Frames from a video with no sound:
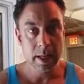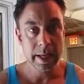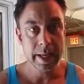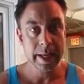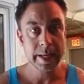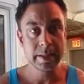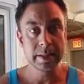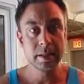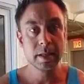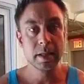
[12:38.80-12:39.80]
and
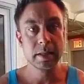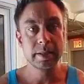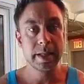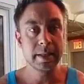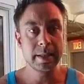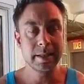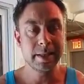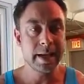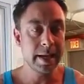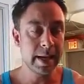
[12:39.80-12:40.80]
the
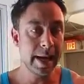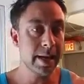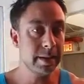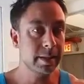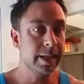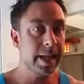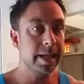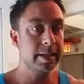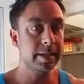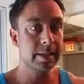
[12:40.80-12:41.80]
added
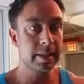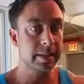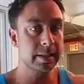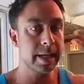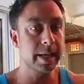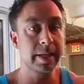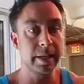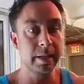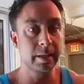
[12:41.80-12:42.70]
gains are tiny.